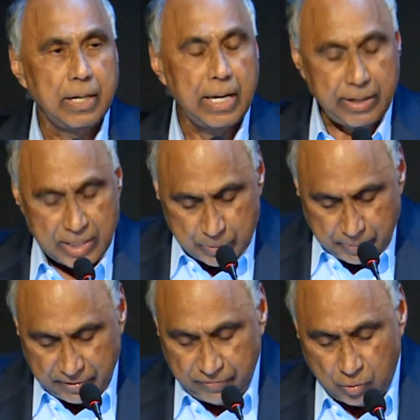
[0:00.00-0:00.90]
and
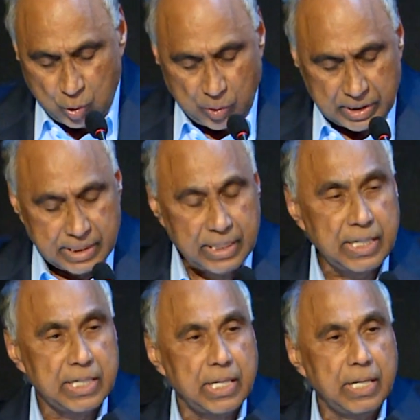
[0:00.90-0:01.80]
respectful toward the
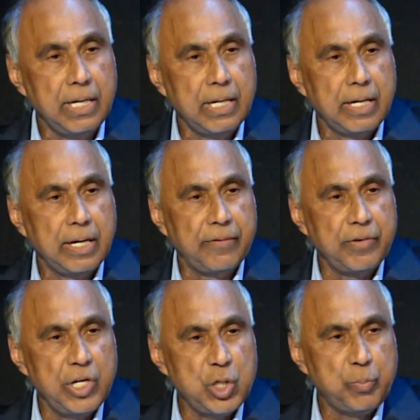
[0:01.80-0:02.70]
dignity of
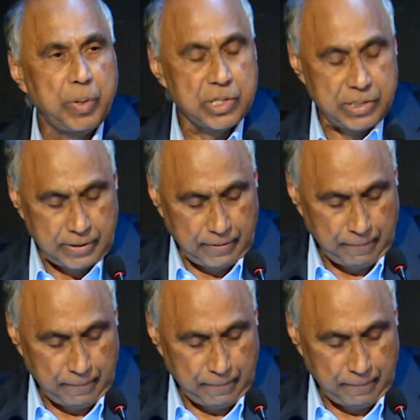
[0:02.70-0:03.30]
each person.